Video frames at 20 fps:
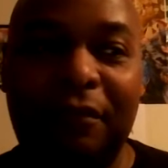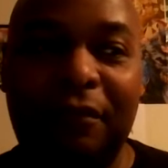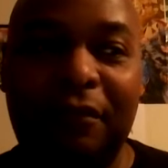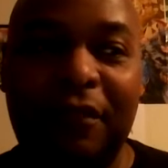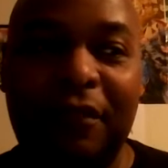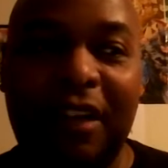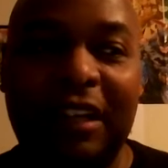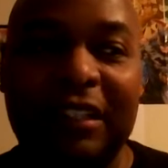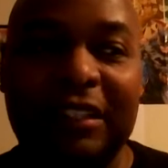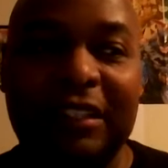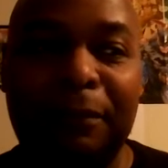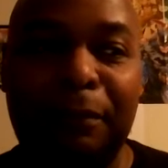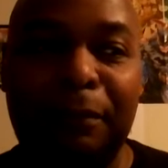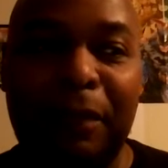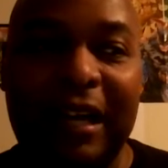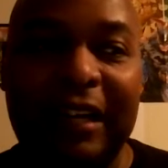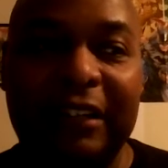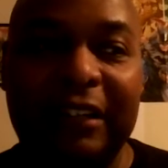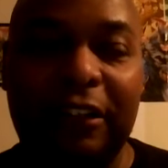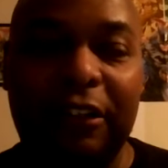a
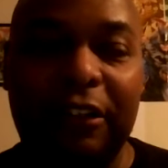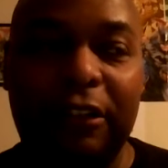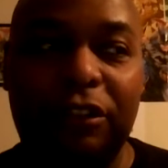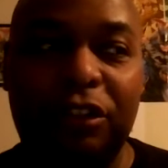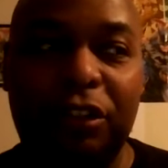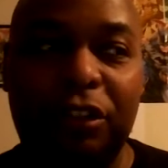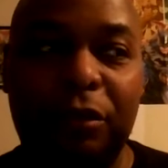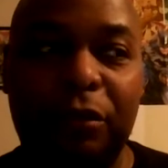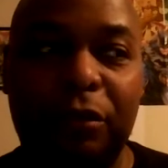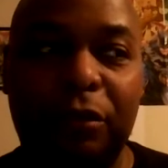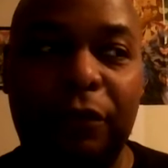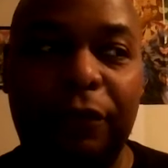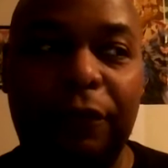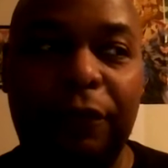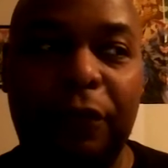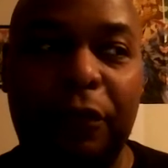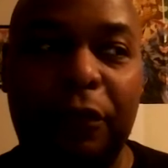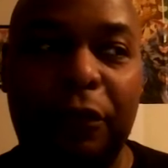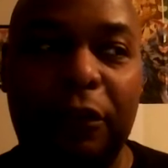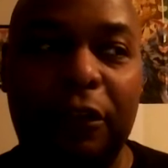spot or two
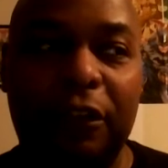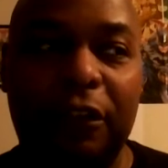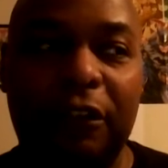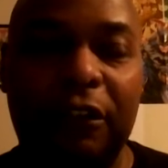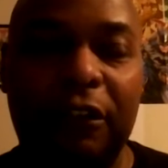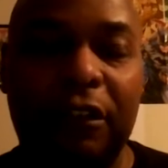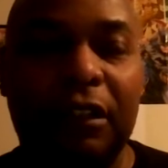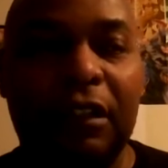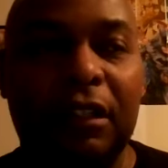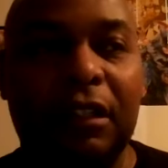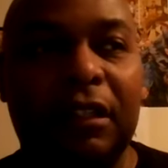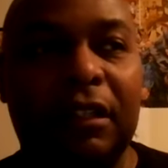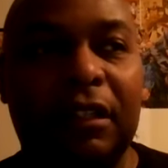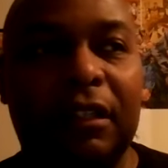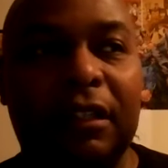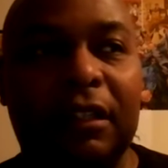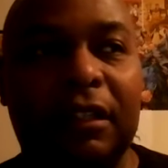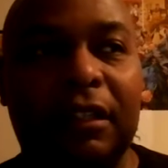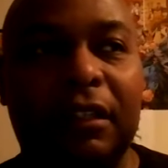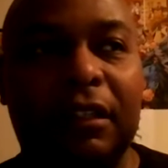for
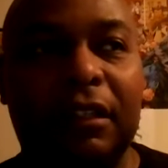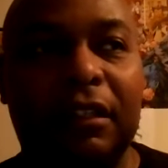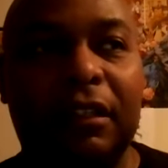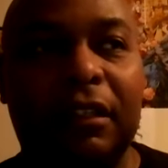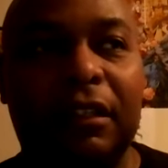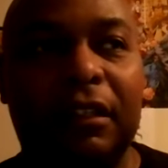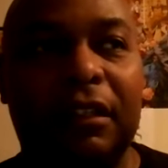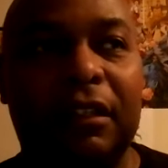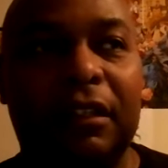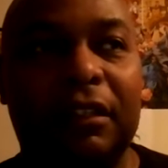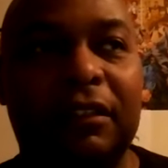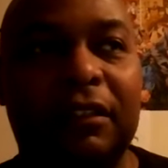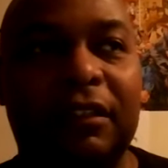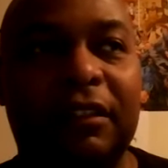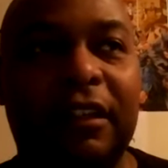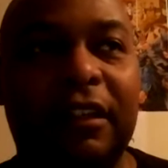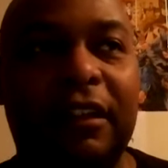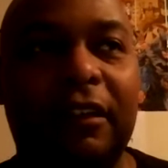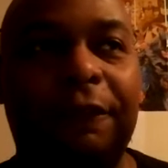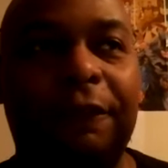
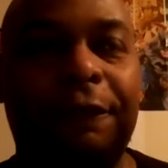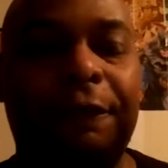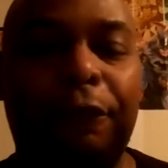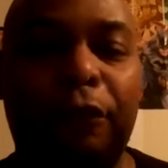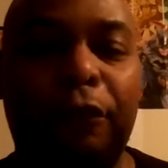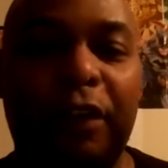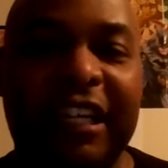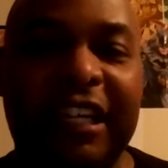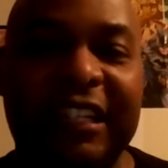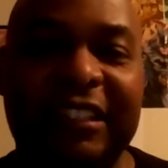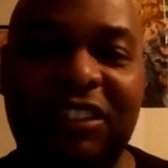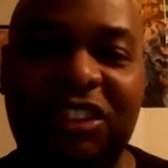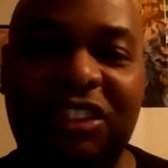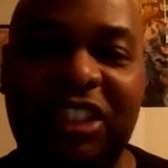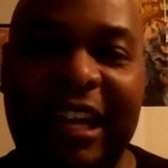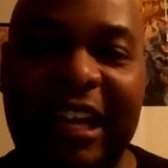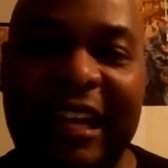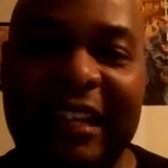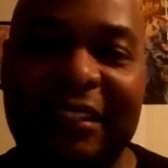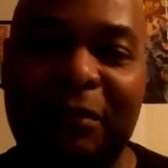the fringe
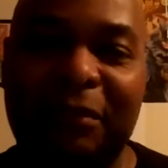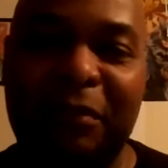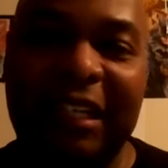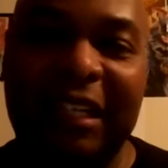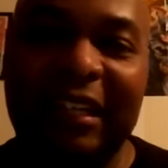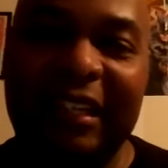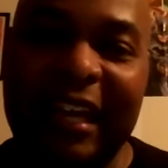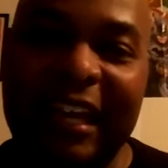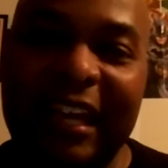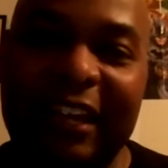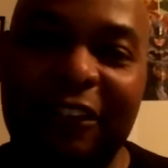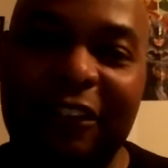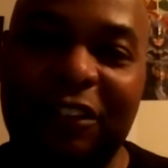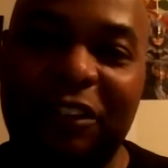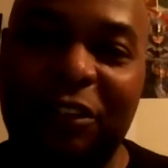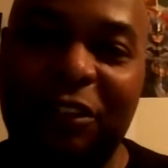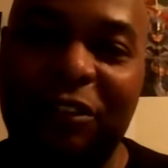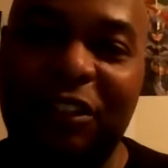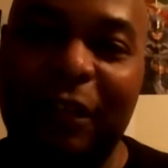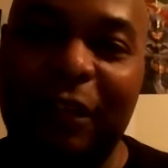X-Men
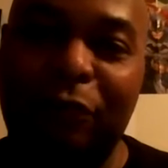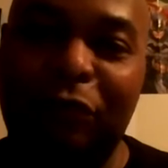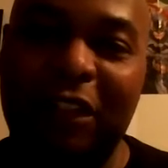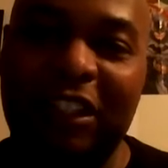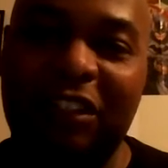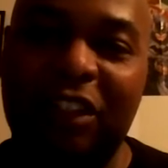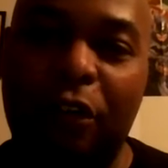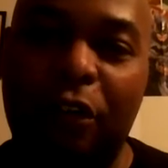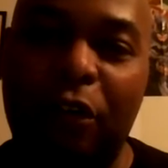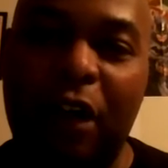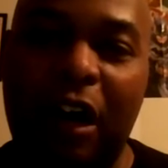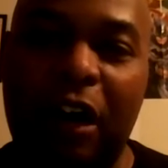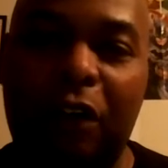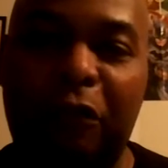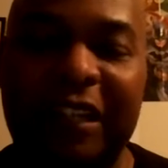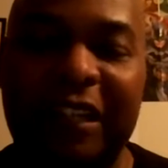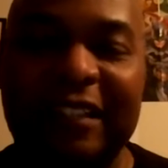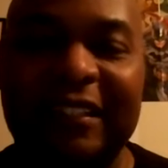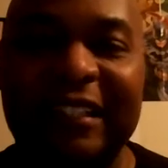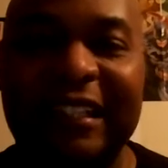characters that we don't
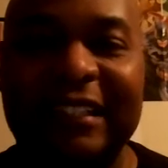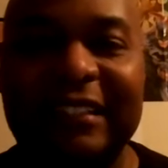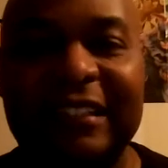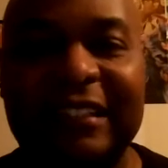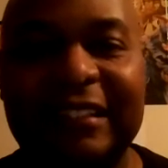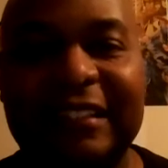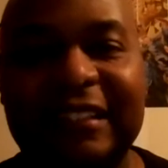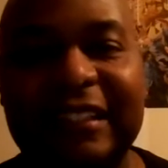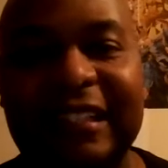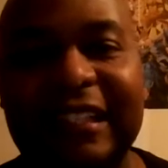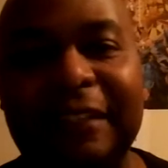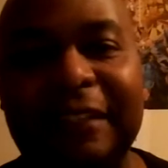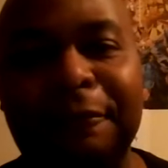always get to see,